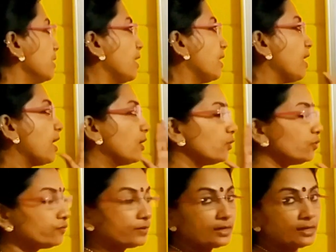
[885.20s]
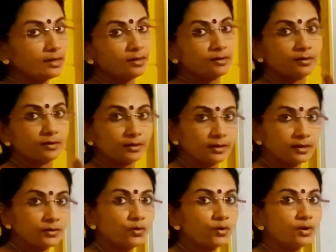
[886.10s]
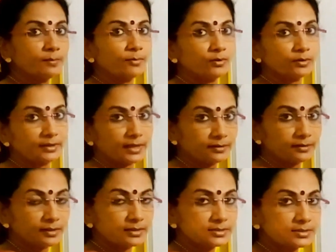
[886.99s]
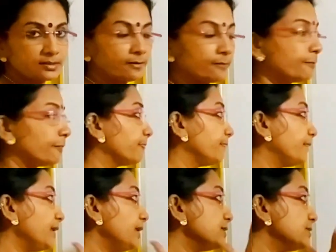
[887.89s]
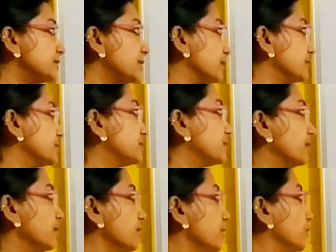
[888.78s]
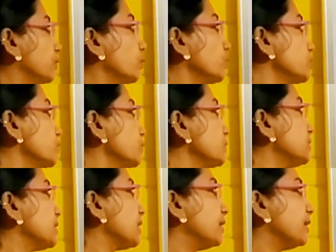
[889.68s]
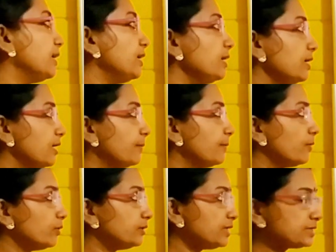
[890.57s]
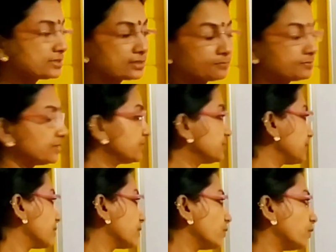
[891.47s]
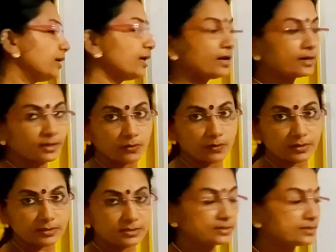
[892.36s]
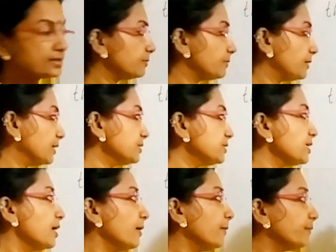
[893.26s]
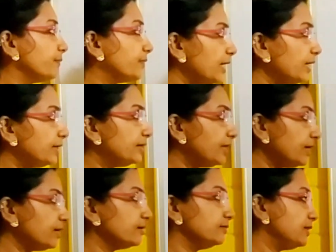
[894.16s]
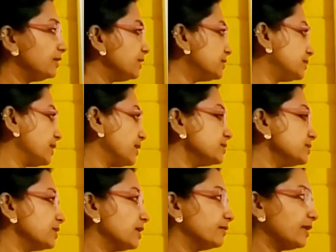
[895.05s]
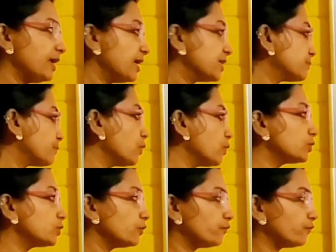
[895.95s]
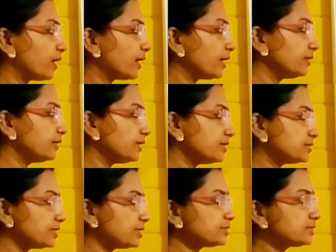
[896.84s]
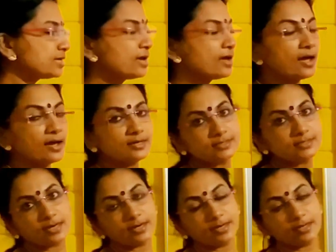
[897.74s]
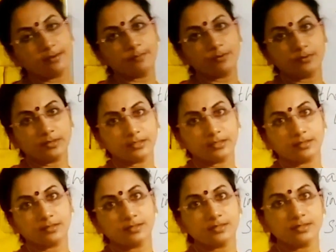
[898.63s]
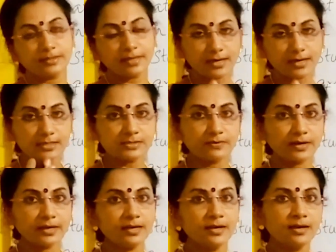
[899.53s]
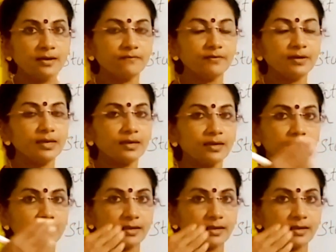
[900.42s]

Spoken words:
how we can know about that things? These things, those who study about these subjects are called archaeologists. That means they dig these things, they explore to find these things and study about it. That's why we can